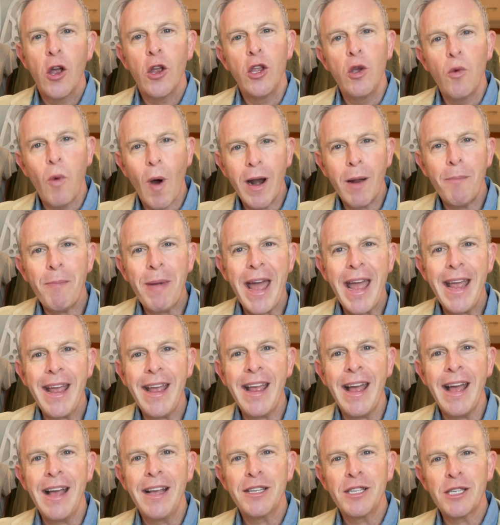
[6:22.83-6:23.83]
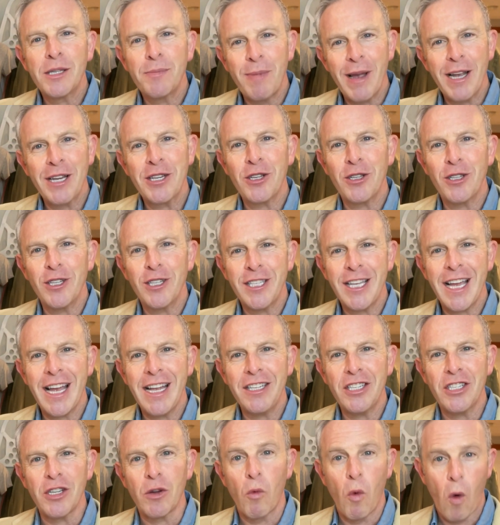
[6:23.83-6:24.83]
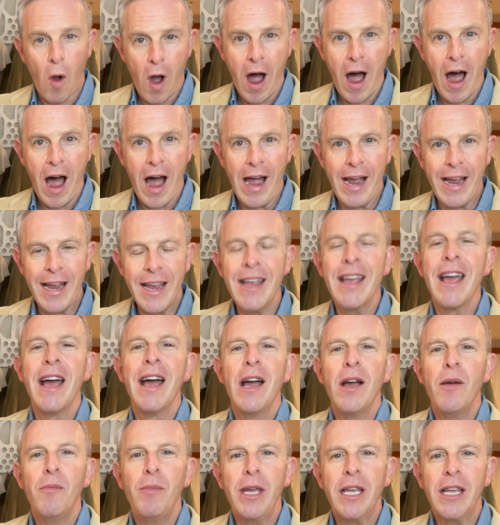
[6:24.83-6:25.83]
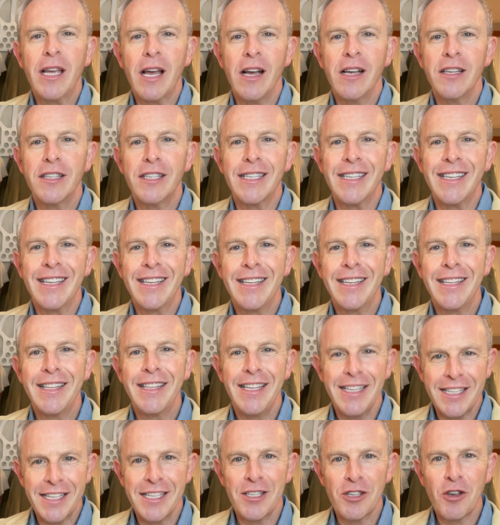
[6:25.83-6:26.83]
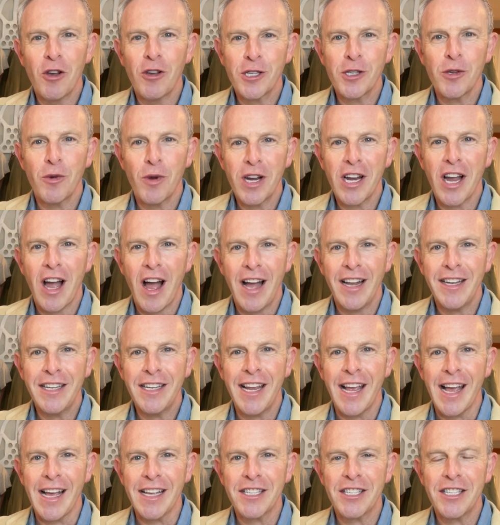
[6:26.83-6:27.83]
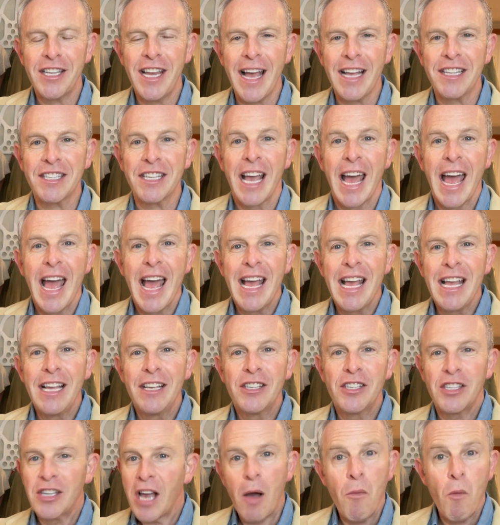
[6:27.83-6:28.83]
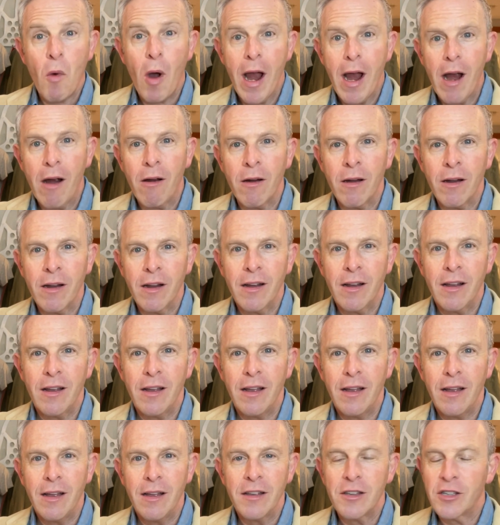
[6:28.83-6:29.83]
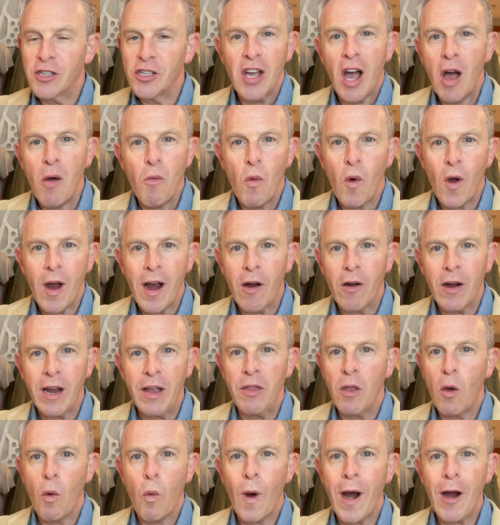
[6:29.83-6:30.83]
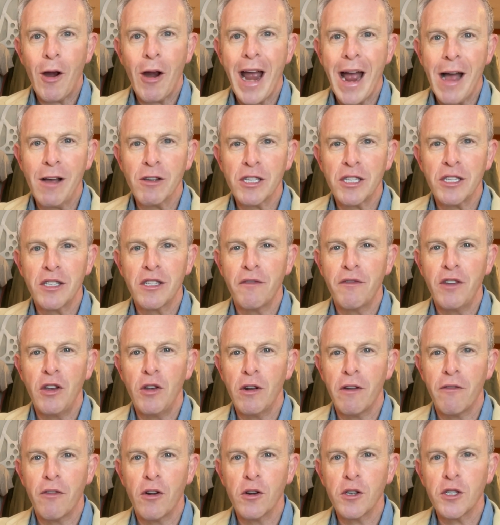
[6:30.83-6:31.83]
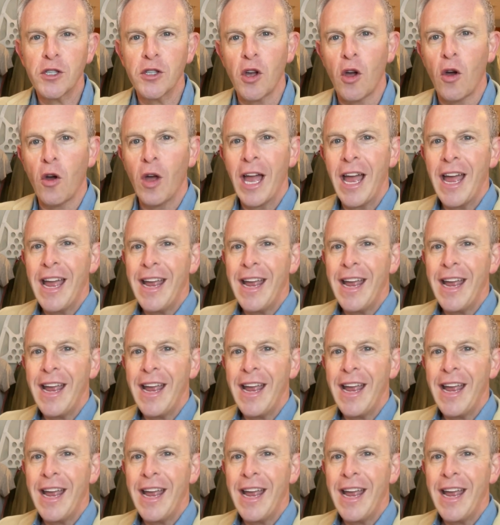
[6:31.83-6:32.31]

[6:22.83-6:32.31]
you want to pay special attention. Why? Because this is also a contest. Yes, somewhere in the warehouses of Universal